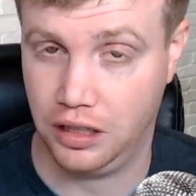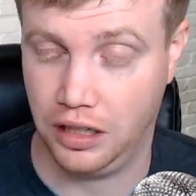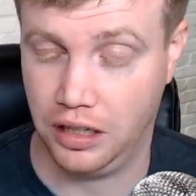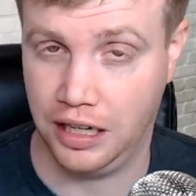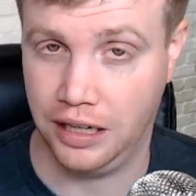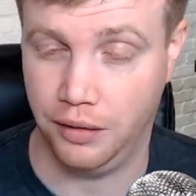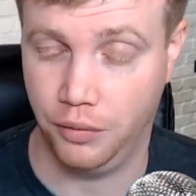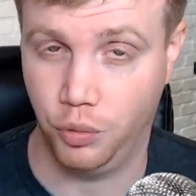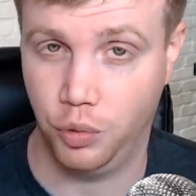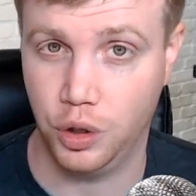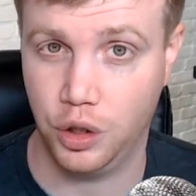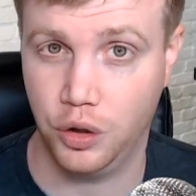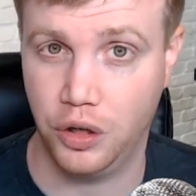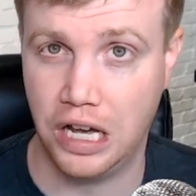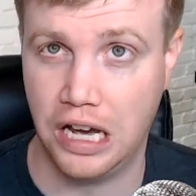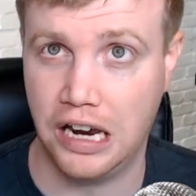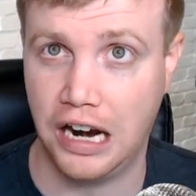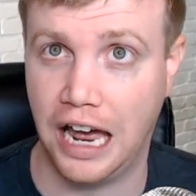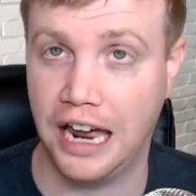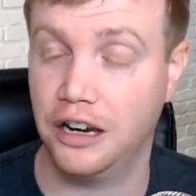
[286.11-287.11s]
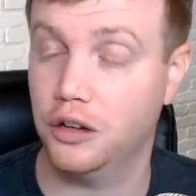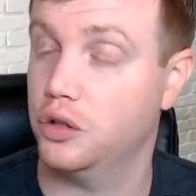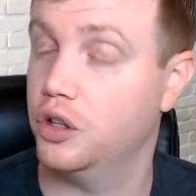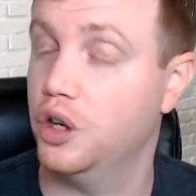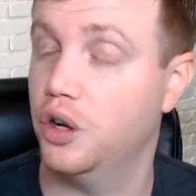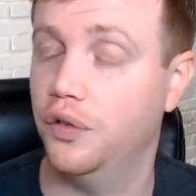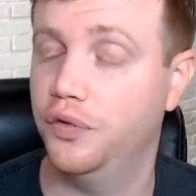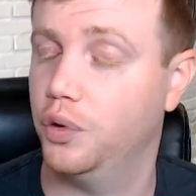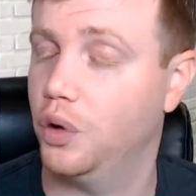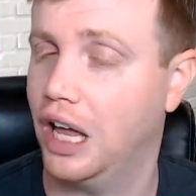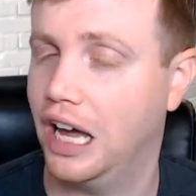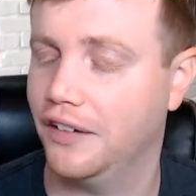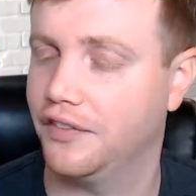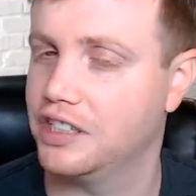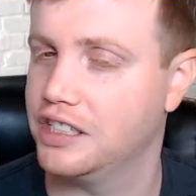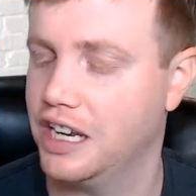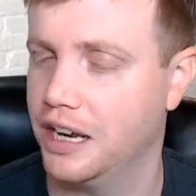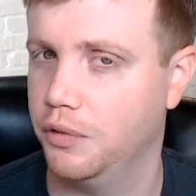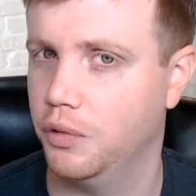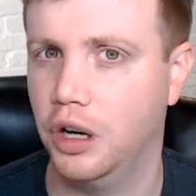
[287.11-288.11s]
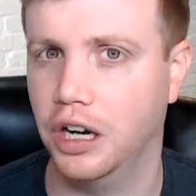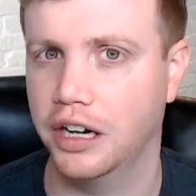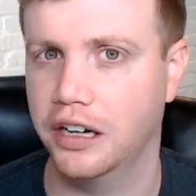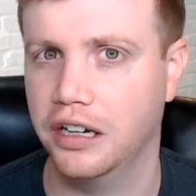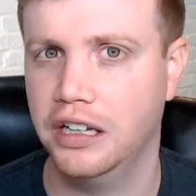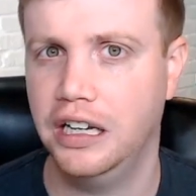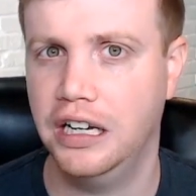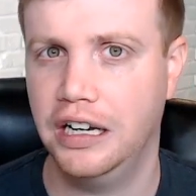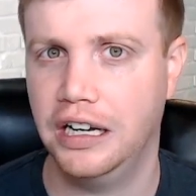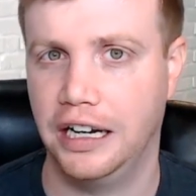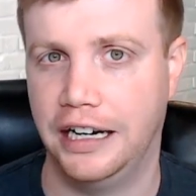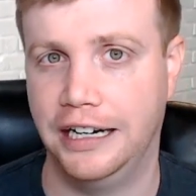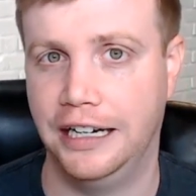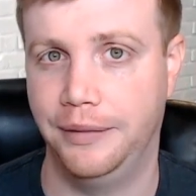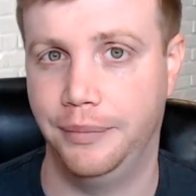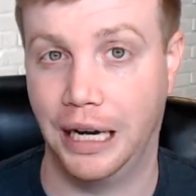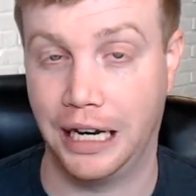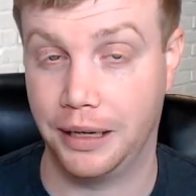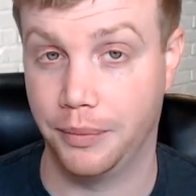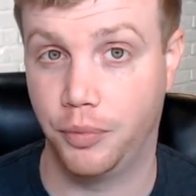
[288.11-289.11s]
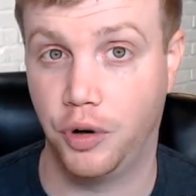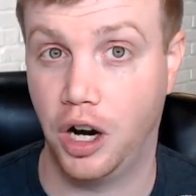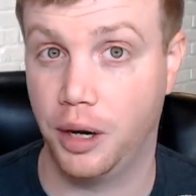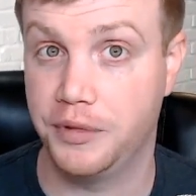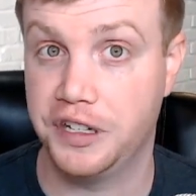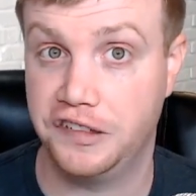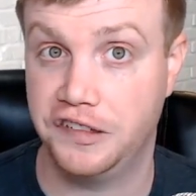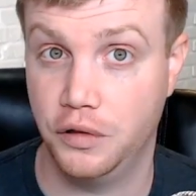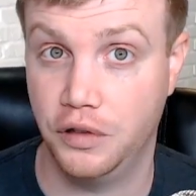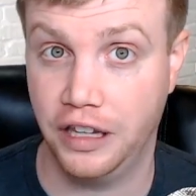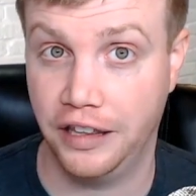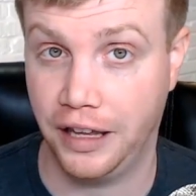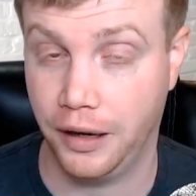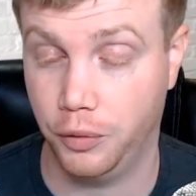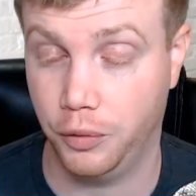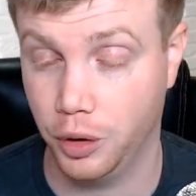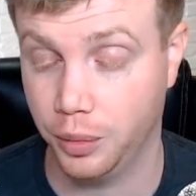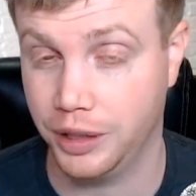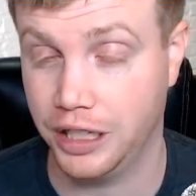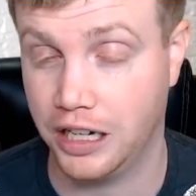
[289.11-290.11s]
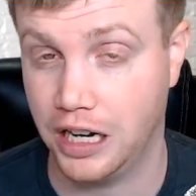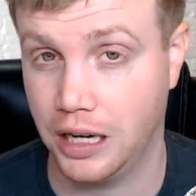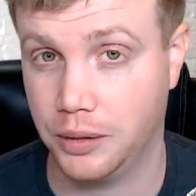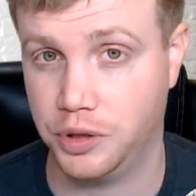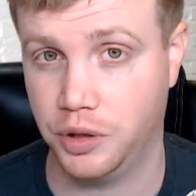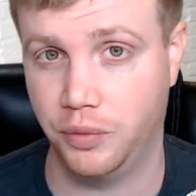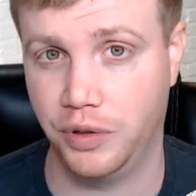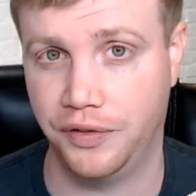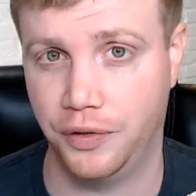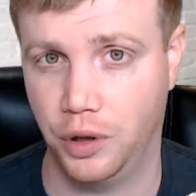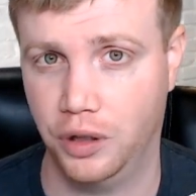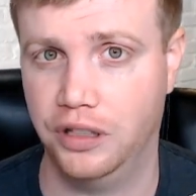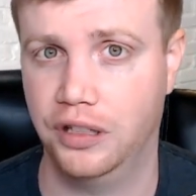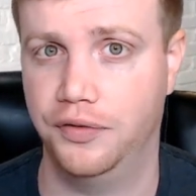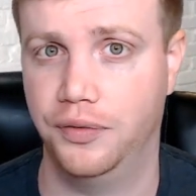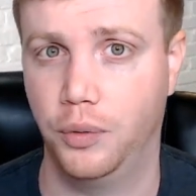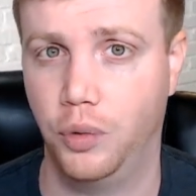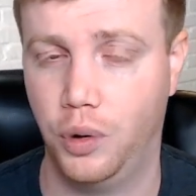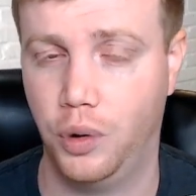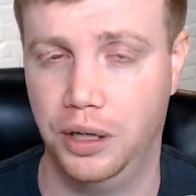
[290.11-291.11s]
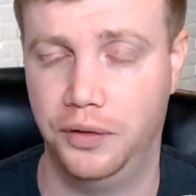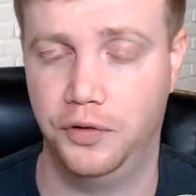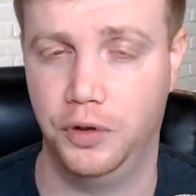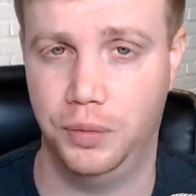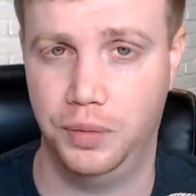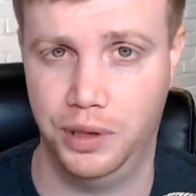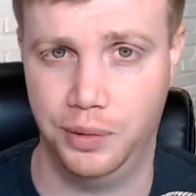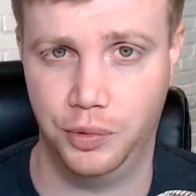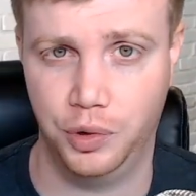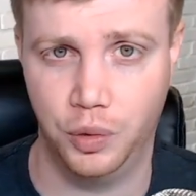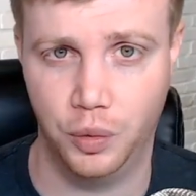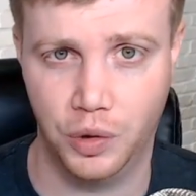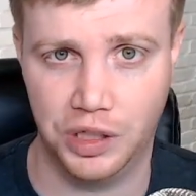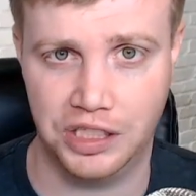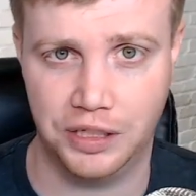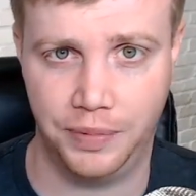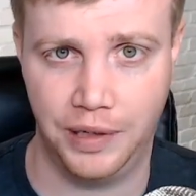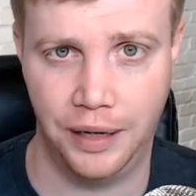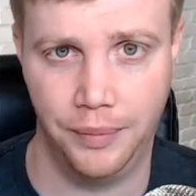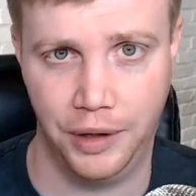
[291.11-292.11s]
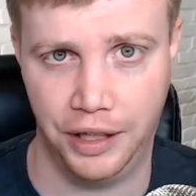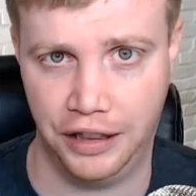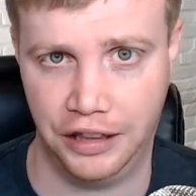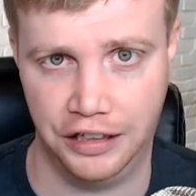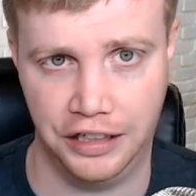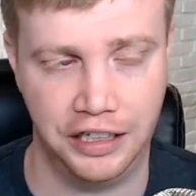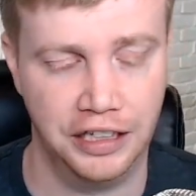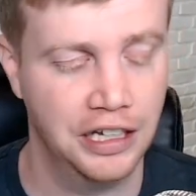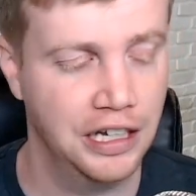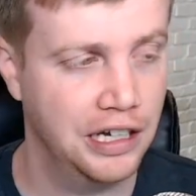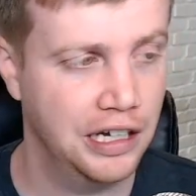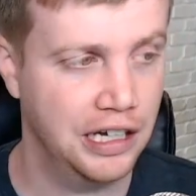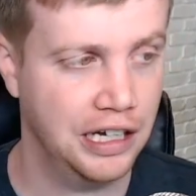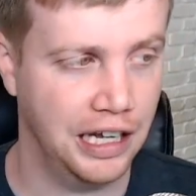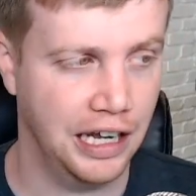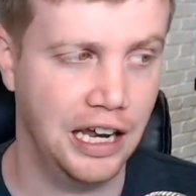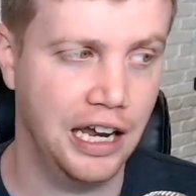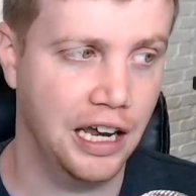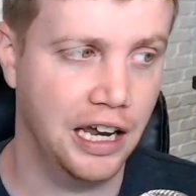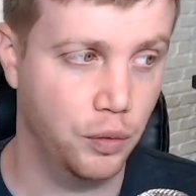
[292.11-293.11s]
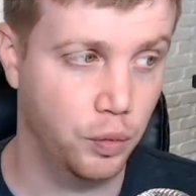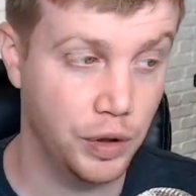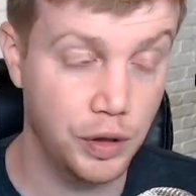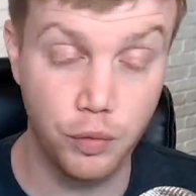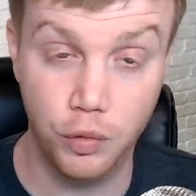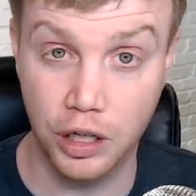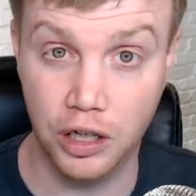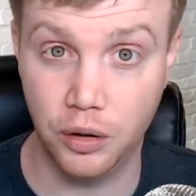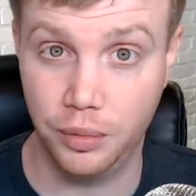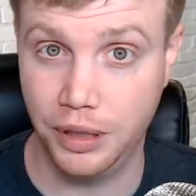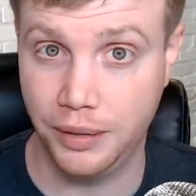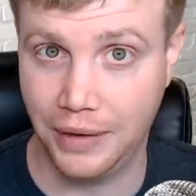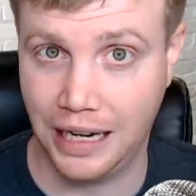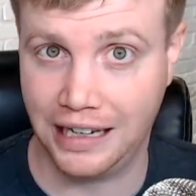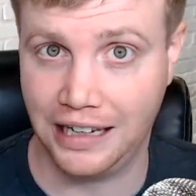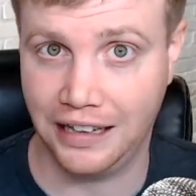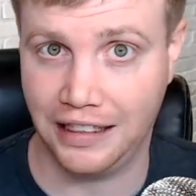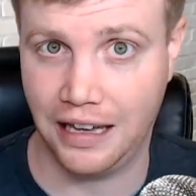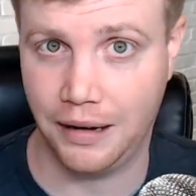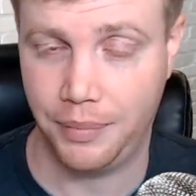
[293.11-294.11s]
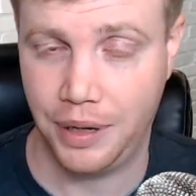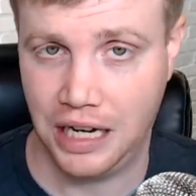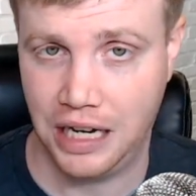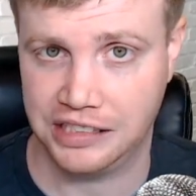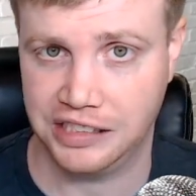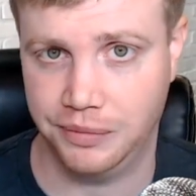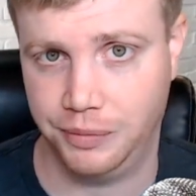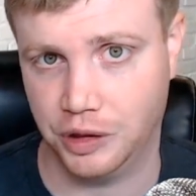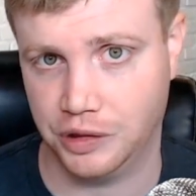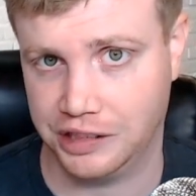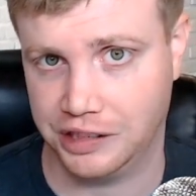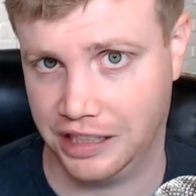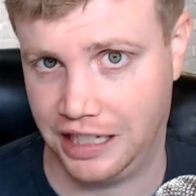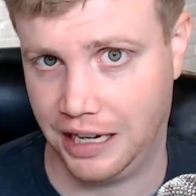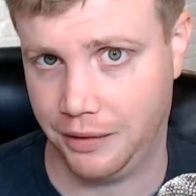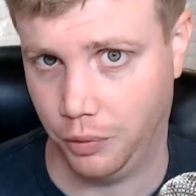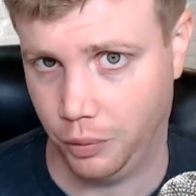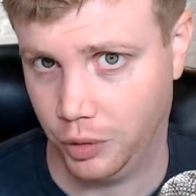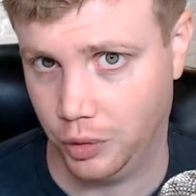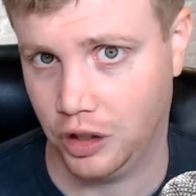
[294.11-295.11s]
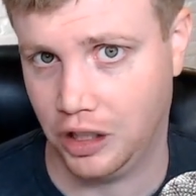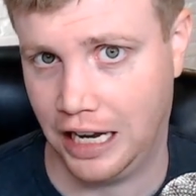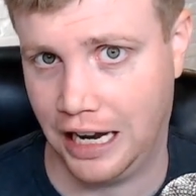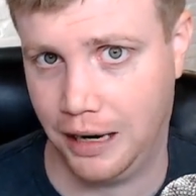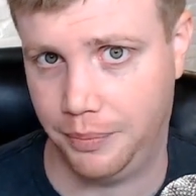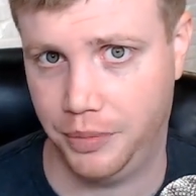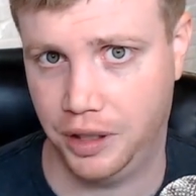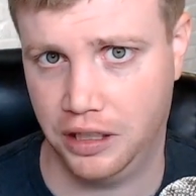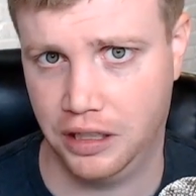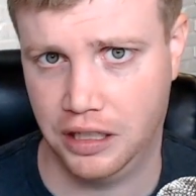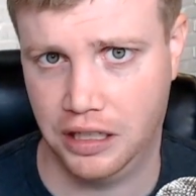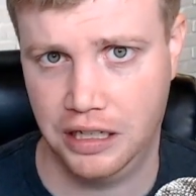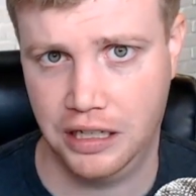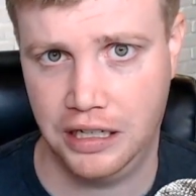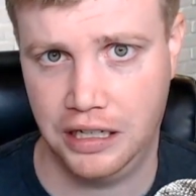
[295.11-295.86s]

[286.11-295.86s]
It will not. I don't know if we'll have it day one. I can promise you that will be an option. We've heard that from quite a few people who want to pay monthly, and we will be making that possible. So that will happen.